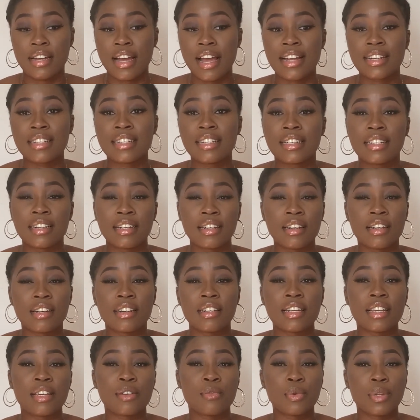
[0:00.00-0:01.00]
I
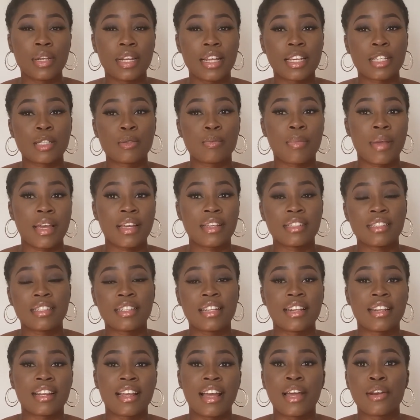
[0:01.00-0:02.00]
didn't really expect
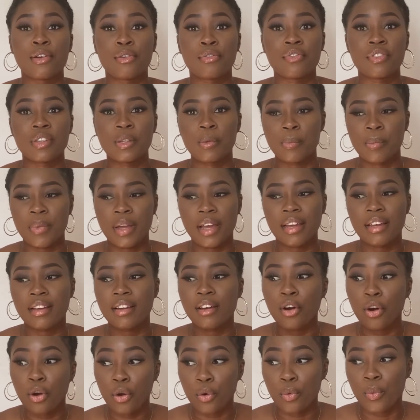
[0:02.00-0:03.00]
that kind of feedback
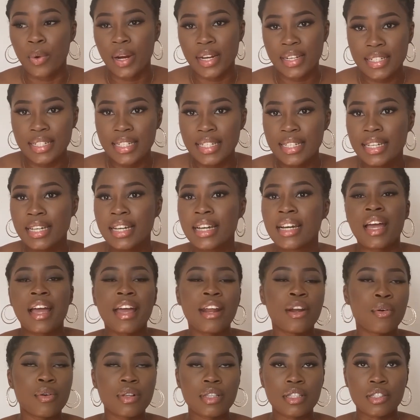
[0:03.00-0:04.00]
already.
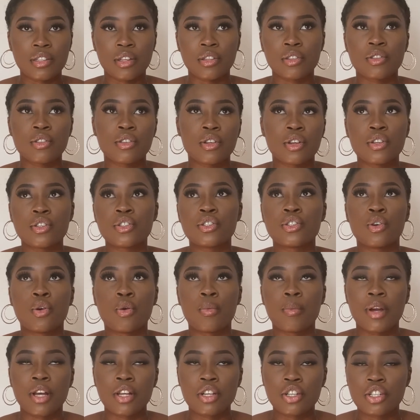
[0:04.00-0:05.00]
I know it's not so
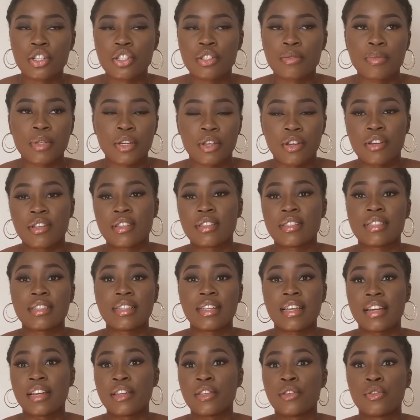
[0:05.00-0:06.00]
much because
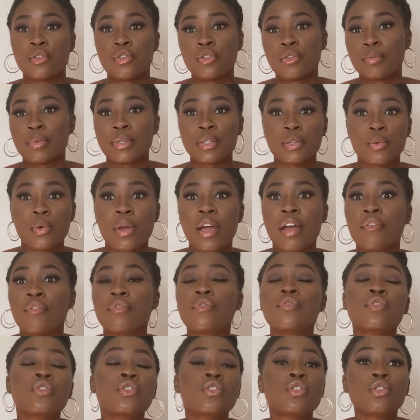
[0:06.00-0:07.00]
there are YouTubers who have
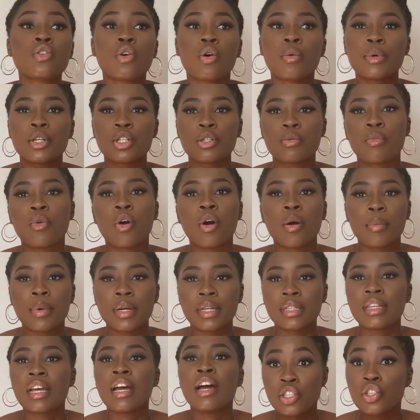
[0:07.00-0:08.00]
so much more,
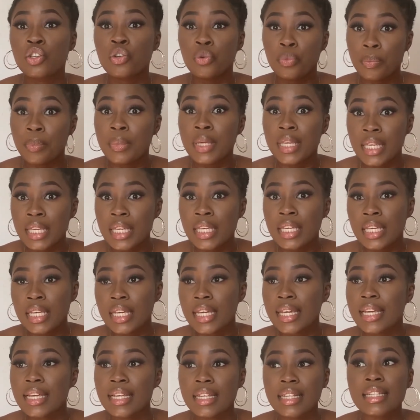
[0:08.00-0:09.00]
but to
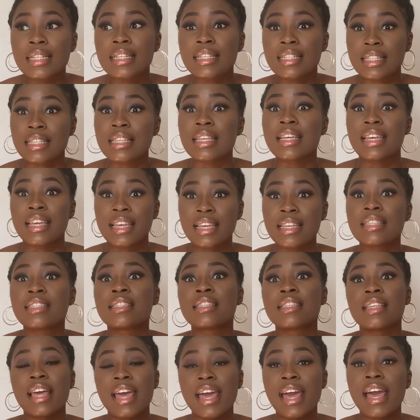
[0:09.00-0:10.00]
me, this
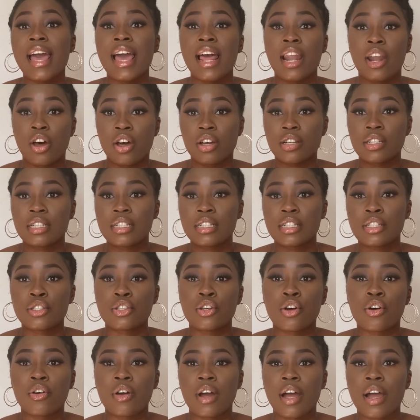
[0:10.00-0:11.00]
is a lot.
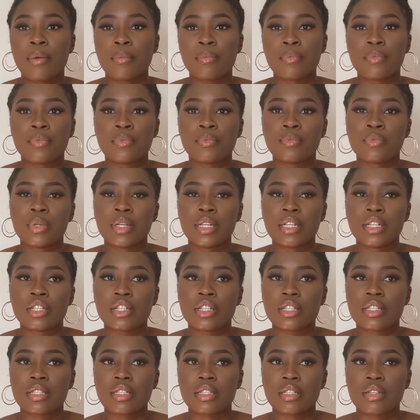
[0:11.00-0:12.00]
So I'm really
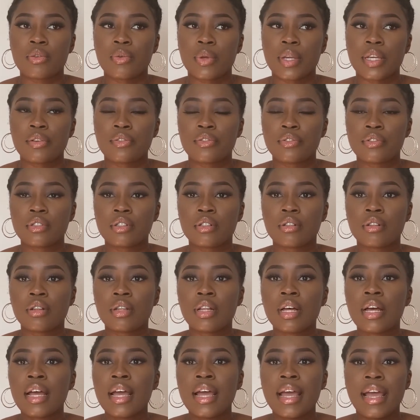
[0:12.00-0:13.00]
just grateful
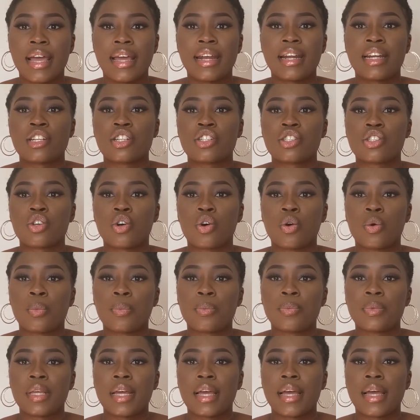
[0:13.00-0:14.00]
and I just
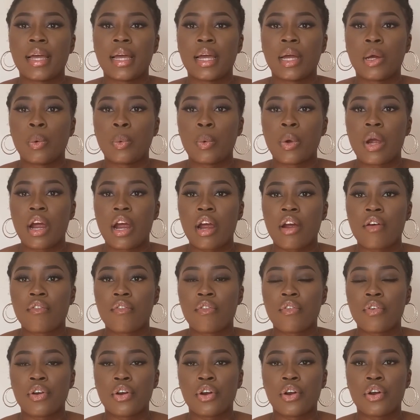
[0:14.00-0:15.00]
hope that
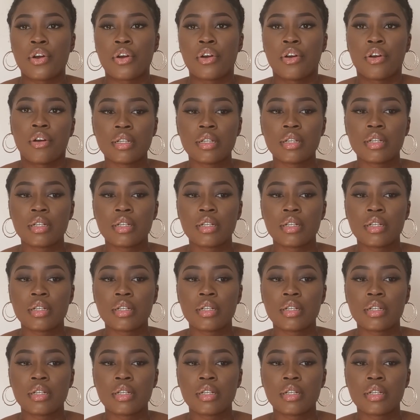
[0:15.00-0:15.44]
wherever